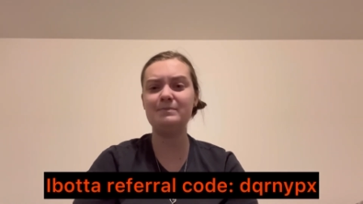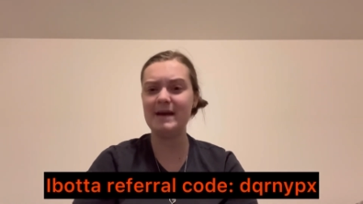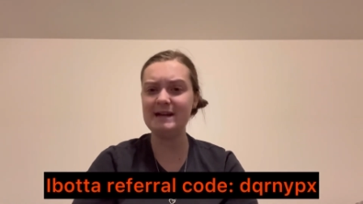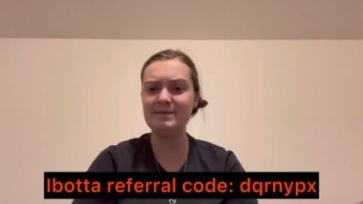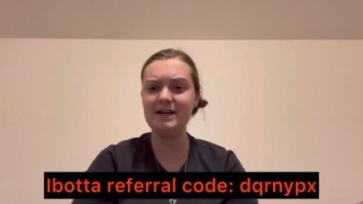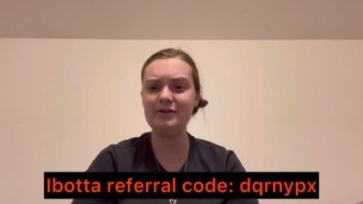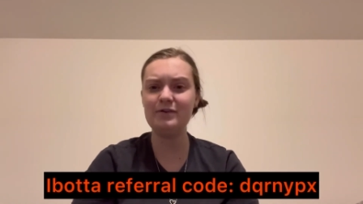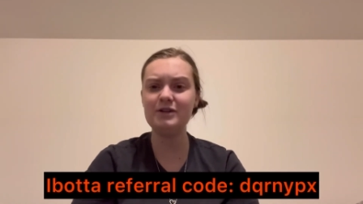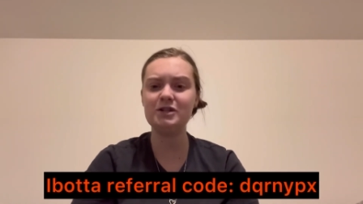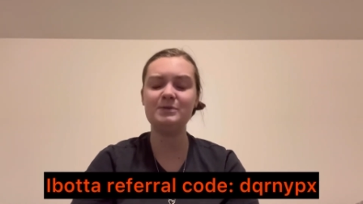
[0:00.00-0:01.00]
made money
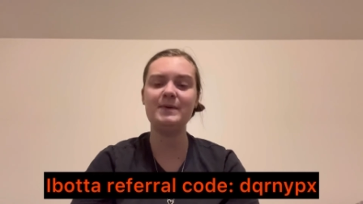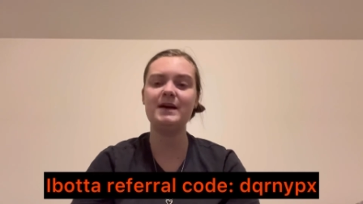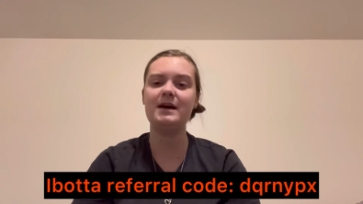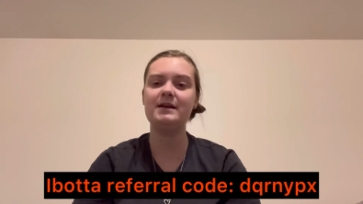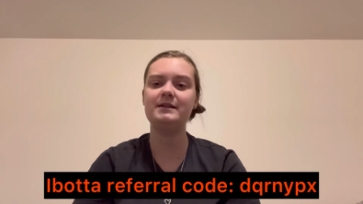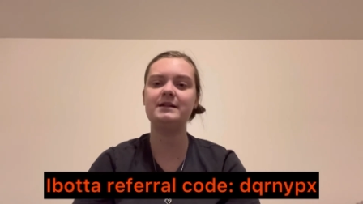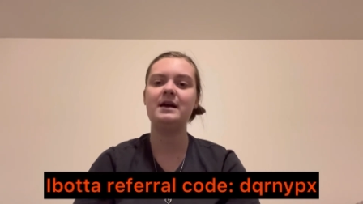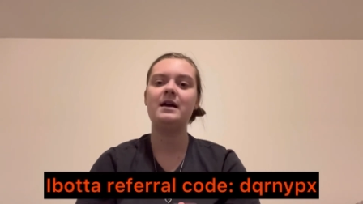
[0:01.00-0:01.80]
on just because